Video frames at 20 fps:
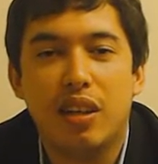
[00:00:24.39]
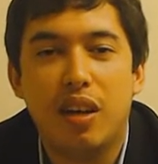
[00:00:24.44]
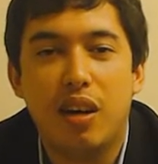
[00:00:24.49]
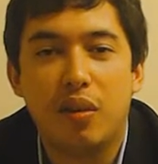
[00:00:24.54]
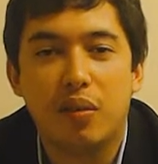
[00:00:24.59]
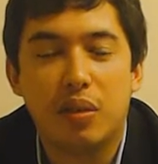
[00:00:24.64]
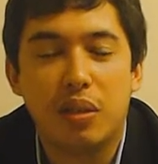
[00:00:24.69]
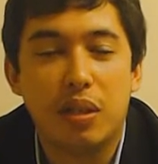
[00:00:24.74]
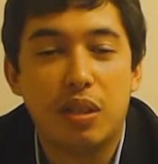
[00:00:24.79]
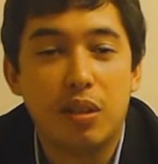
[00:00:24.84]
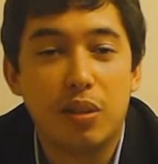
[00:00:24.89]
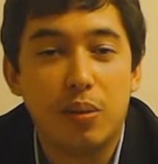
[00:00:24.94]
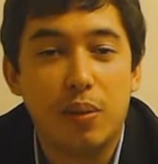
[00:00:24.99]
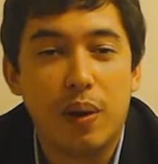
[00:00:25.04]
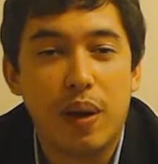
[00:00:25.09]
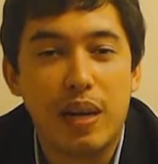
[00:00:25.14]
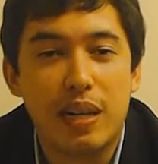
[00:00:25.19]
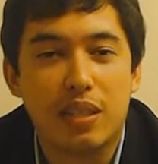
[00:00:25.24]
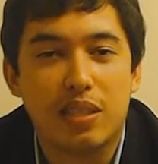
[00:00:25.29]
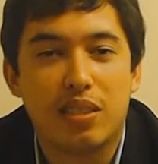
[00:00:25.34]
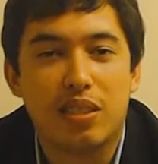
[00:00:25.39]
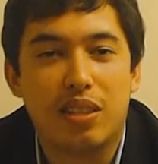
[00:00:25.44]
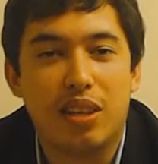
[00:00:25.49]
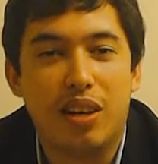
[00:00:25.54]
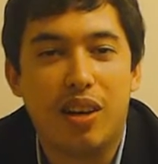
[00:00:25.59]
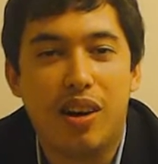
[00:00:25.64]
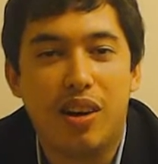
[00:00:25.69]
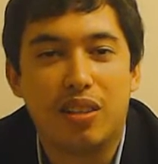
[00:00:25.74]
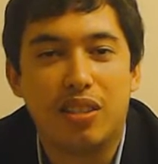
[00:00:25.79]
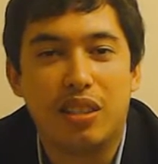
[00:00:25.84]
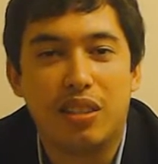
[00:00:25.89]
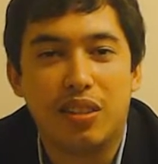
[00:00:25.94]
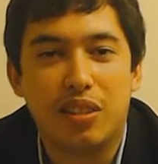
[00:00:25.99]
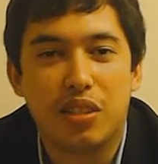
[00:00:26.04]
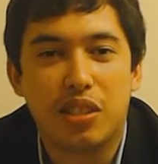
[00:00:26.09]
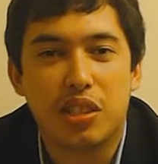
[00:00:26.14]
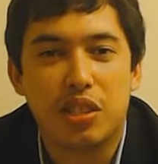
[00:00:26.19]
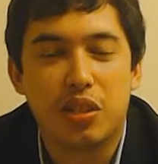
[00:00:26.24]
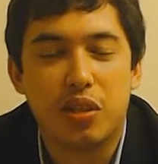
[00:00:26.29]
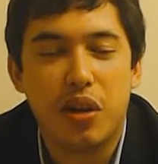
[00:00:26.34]
After a great start in
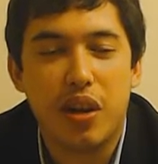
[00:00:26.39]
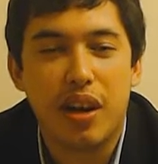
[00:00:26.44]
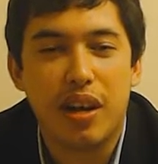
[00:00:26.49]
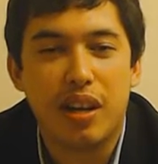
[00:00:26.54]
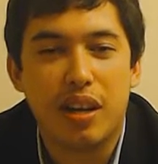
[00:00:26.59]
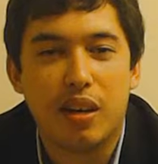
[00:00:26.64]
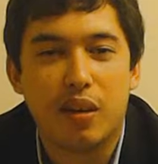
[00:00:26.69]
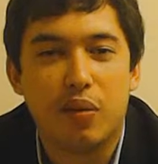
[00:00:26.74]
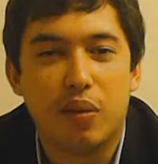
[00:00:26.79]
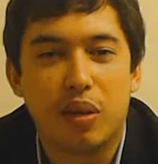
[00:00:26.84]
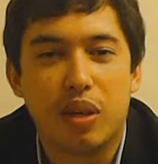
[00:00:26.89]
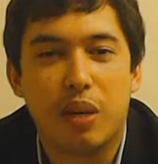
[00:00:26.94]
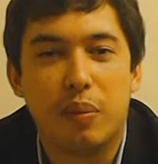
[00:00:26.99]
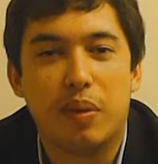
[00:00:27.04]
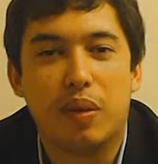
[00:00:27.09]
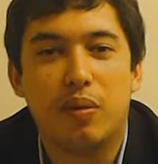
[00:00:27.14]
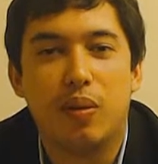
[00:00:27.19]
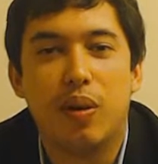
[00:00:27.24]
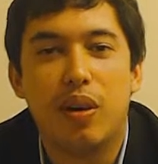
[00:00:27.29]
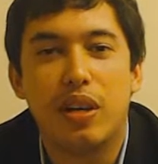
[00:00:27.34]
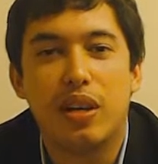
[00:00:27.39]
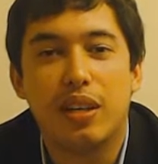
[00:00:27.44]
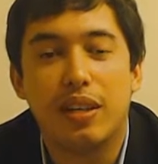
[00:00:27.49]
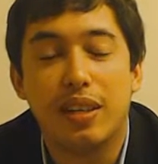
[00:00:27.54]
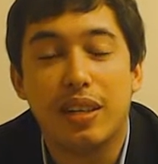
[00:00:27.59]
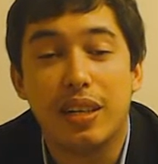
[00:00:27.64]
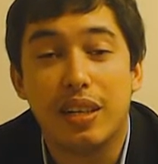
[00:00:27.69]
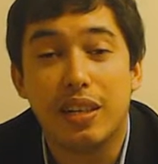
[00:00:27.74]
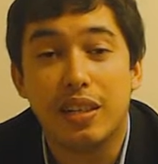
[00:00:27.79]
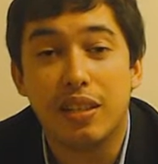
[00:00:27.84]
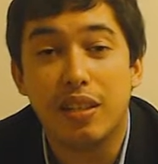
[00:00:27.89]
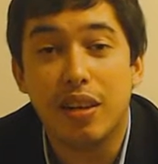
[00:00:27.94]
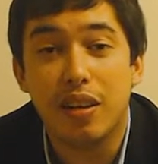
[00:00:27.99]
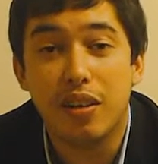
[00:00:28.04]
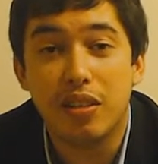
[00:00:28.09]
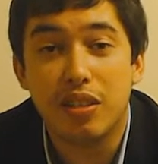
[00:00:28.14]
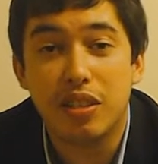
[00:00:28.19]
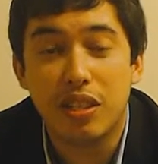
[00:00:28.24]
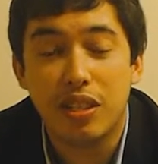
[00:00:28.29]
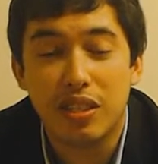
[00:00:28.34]
Australia for Kimi Räikkönen and
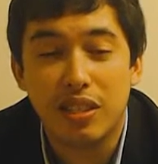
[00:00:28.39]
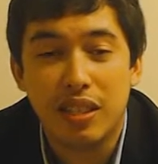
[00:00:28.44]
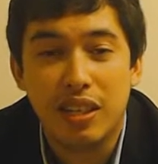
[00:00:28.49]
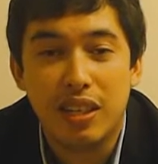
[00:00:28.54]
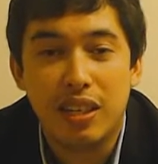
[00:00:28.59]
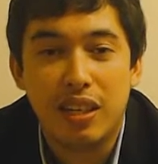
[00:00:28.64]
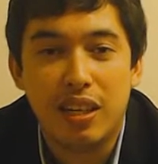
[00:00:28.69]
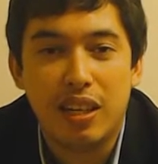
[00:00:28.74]
Lotus,